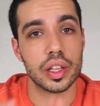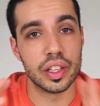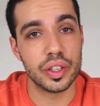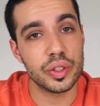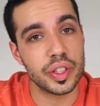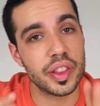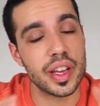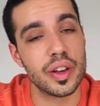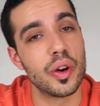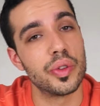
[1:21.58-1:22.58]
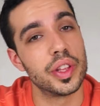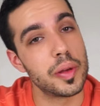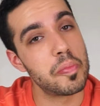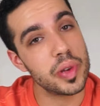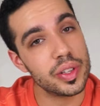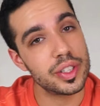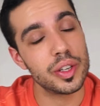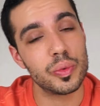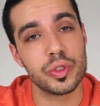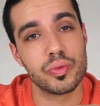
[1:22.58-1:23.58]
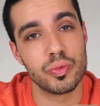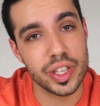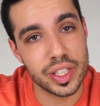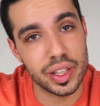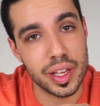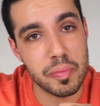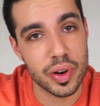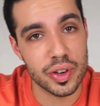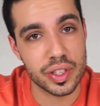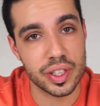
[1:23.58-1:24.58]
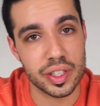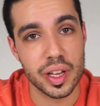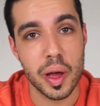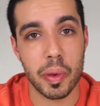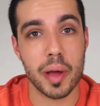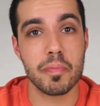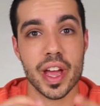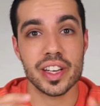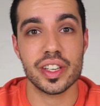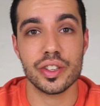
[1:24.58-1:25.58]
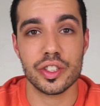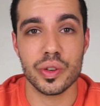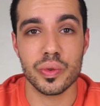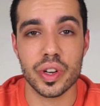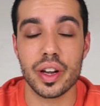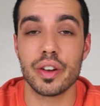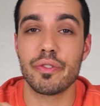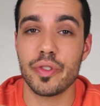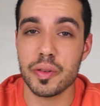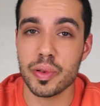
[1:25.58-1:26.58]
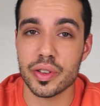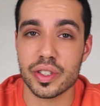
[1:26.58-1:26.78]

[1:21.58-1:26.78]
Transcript: Little did they know that the building was recently purchased by Manchester United football